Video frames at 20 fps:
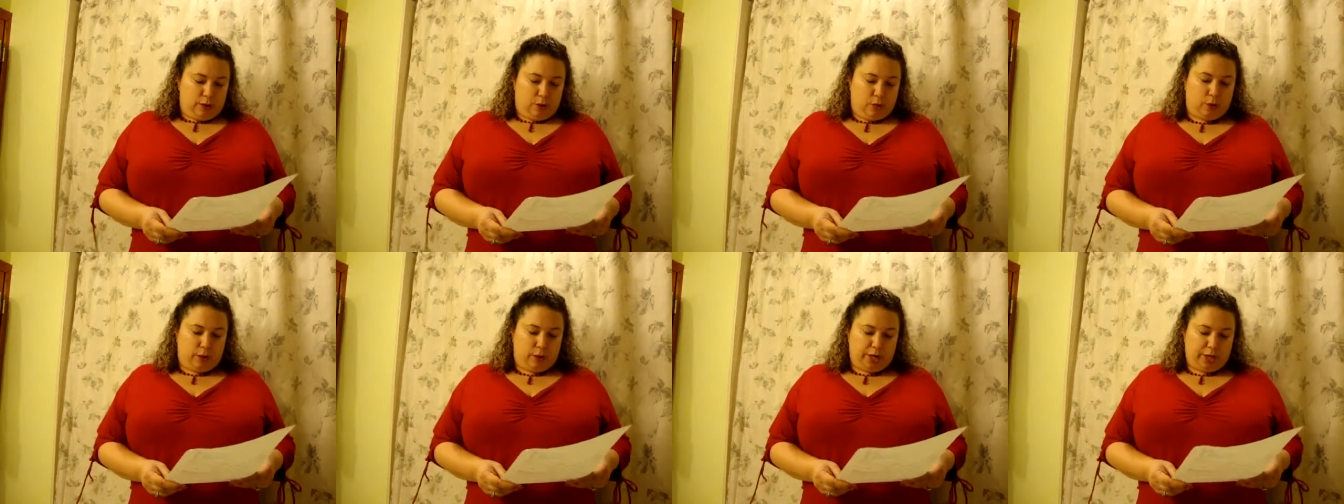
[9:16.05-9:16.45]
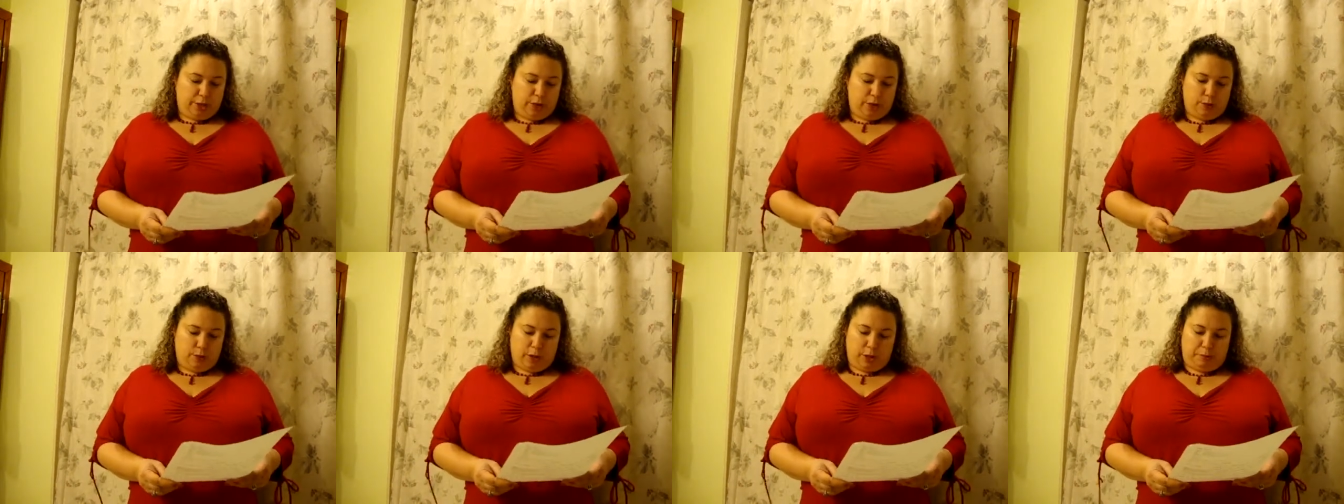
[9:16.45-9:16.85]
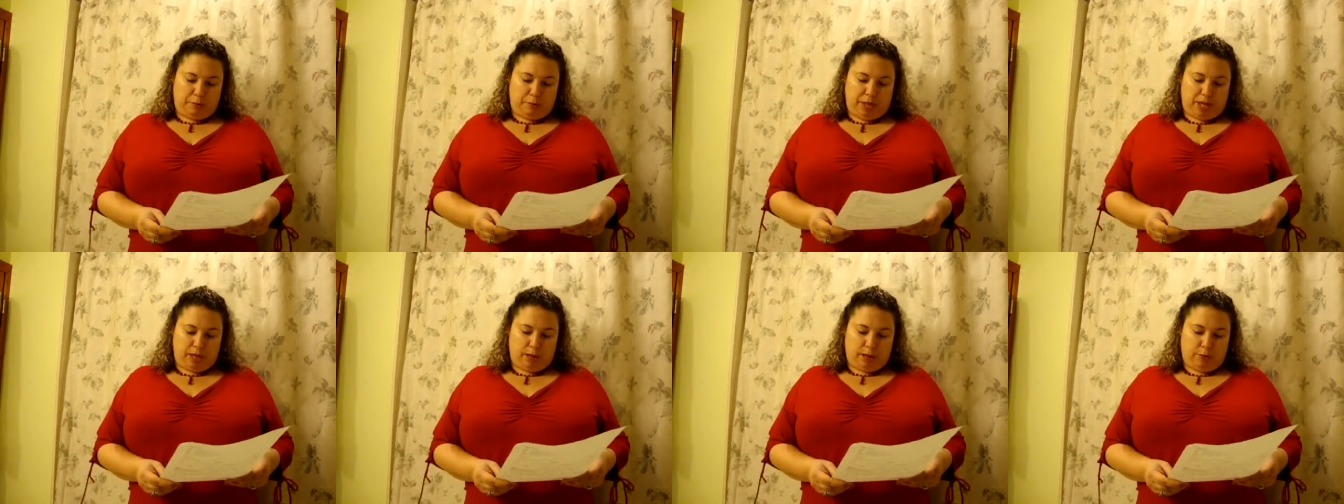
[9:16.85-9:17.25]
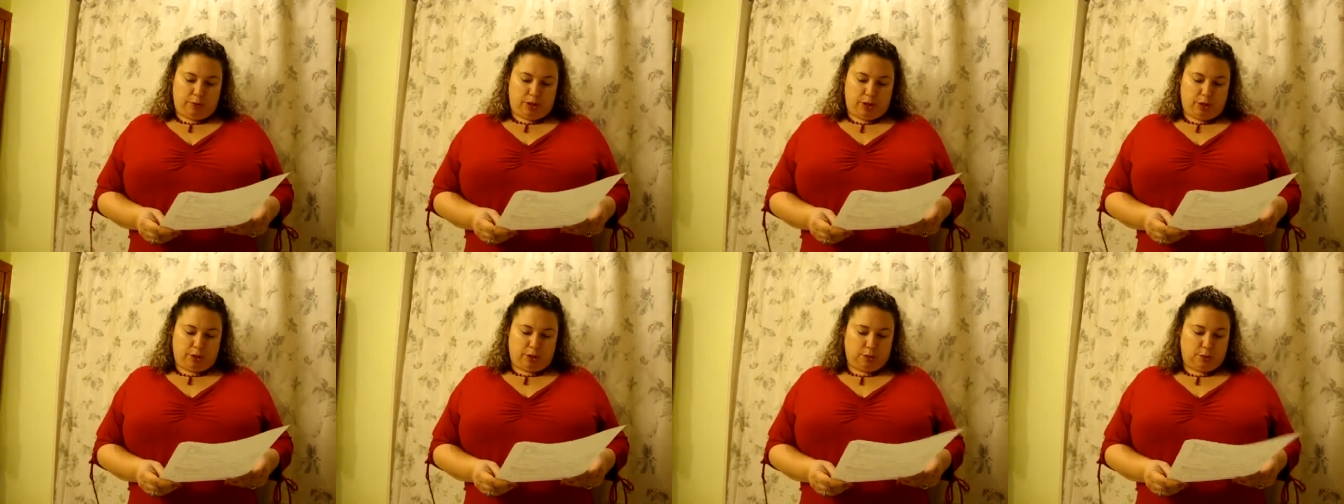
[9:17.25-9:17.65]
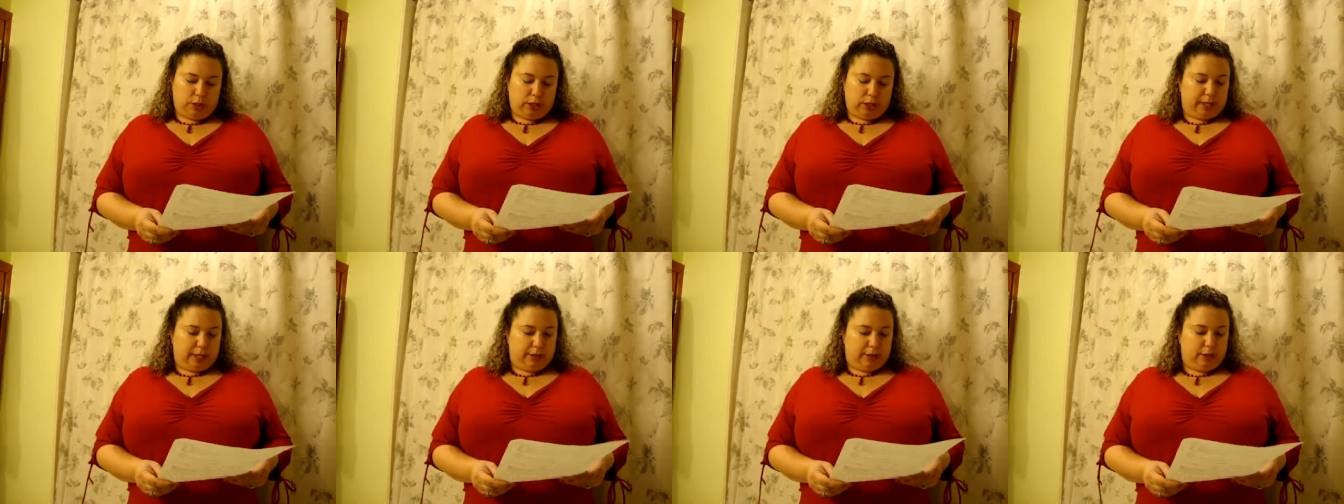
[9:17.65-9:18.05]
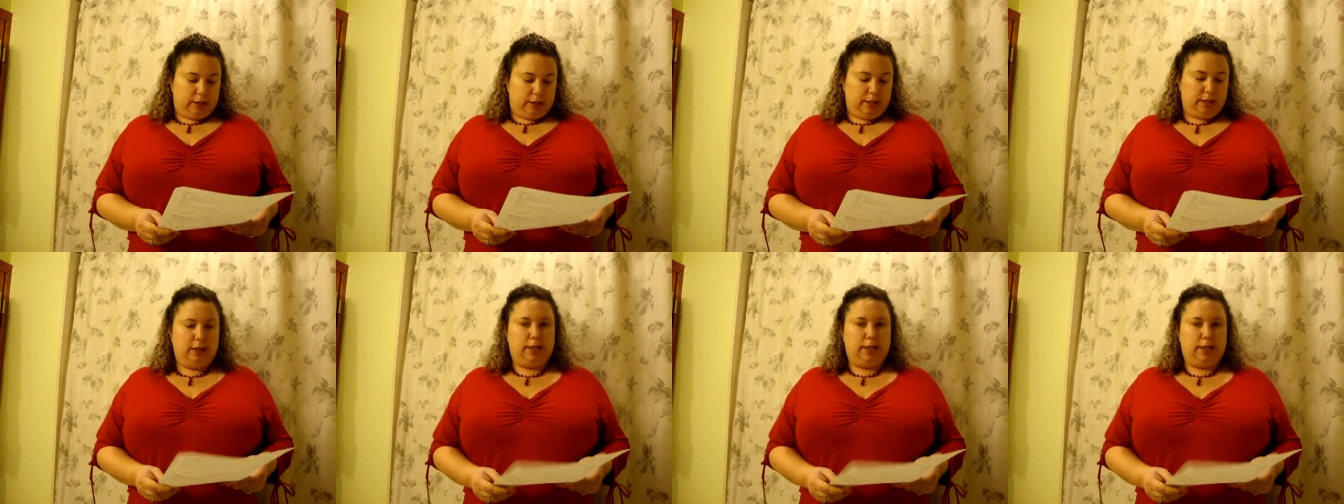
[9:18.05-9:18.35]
What did you want to be when you were little?